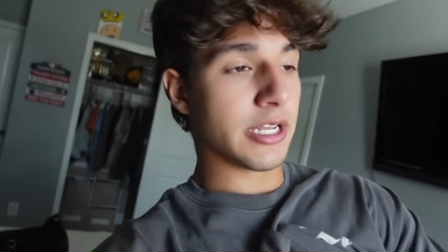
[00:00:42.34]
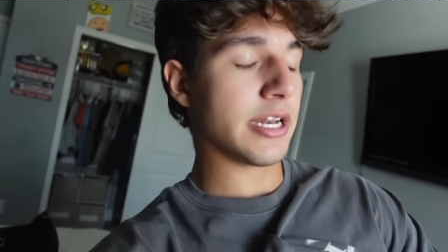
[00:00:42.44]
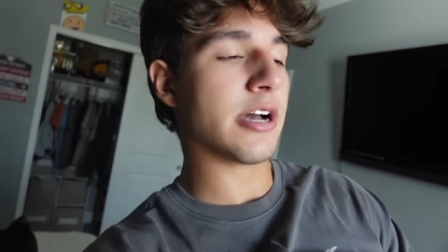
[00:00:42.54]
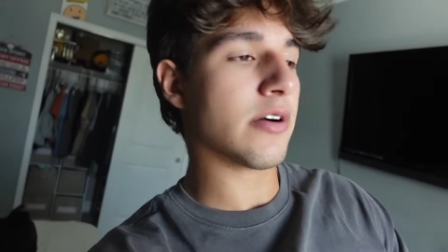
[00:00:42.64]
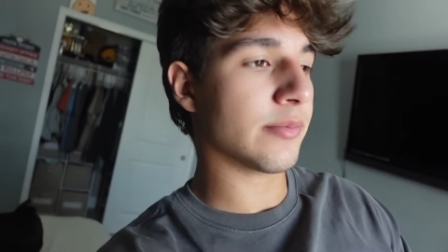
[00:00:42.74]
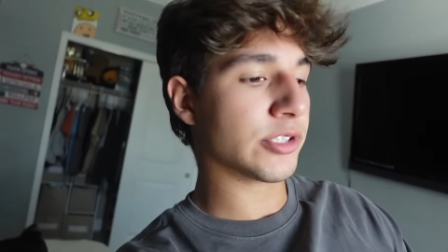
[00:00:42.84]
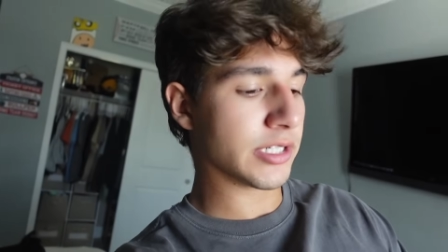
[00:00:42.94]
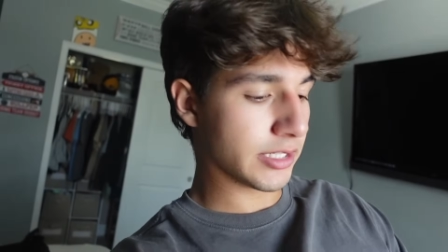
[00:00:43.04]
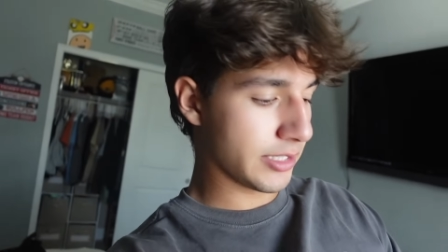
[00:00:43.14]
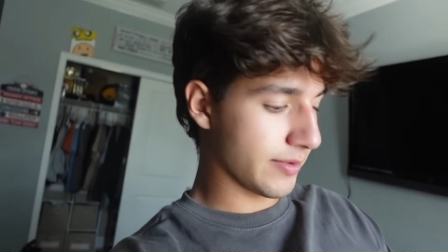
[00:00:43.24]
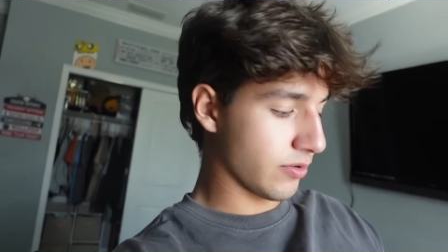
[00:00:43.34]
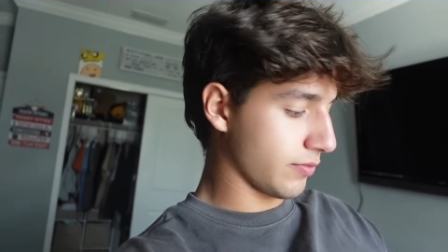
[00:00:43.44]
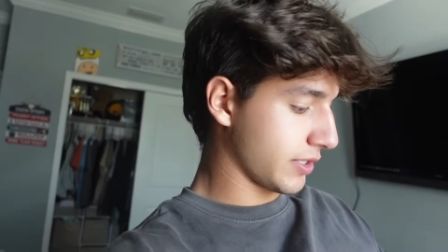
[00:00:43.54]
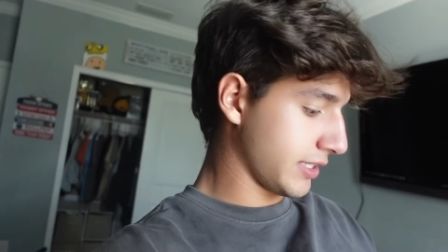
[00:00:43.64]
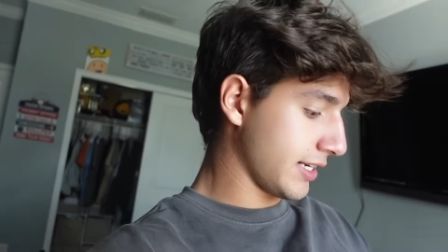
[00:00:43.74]
And now I'm just gonna clean my room
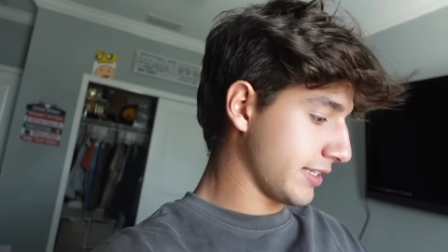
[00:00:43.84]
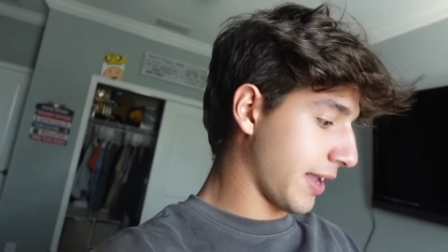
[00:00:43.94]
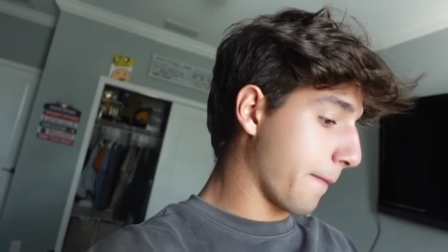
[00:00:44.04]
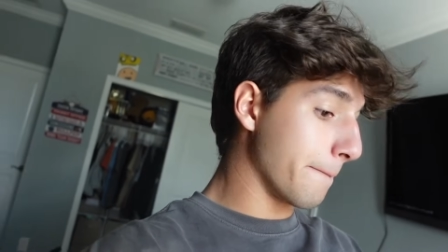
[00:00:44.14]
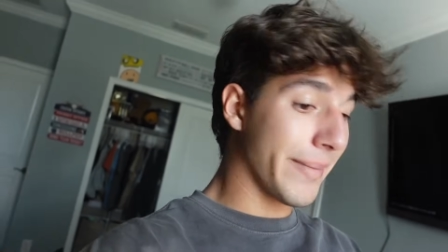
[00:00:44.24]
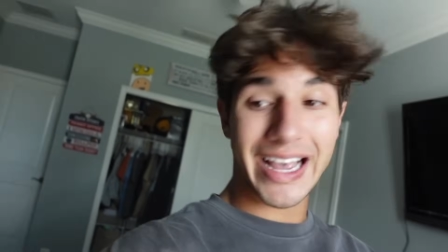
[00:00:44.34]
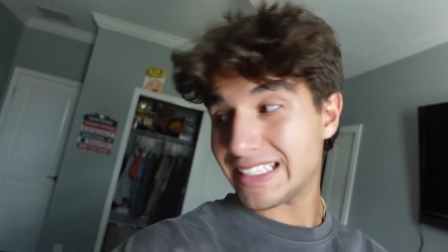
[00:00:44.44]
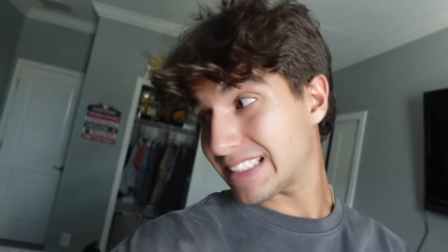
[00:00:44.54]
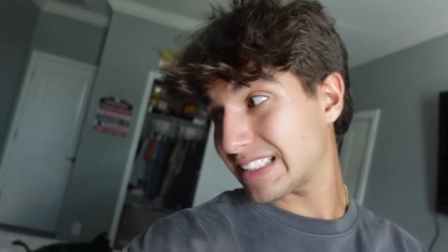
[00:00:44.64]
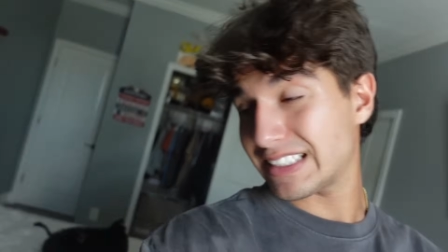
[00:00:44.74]
because it is a mess.